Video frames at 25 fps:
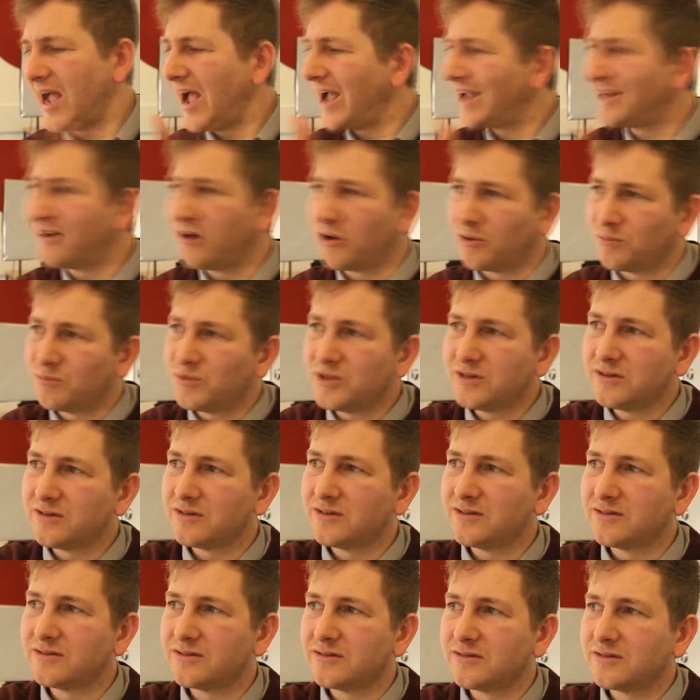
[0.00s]
Hang on,
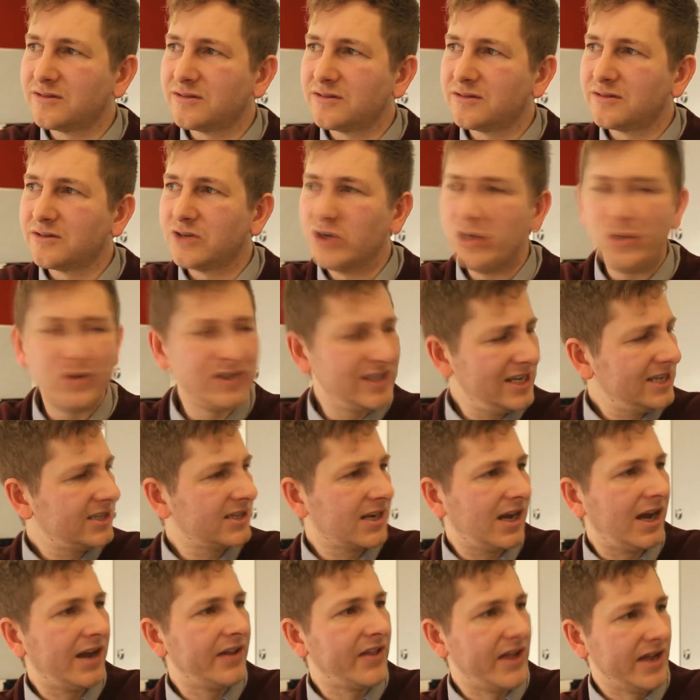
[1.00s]
well, who's
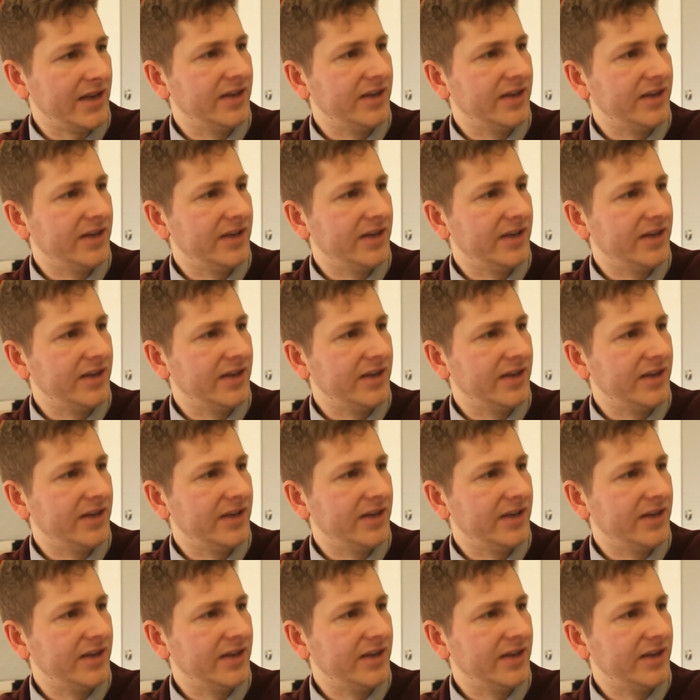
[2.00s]
this guy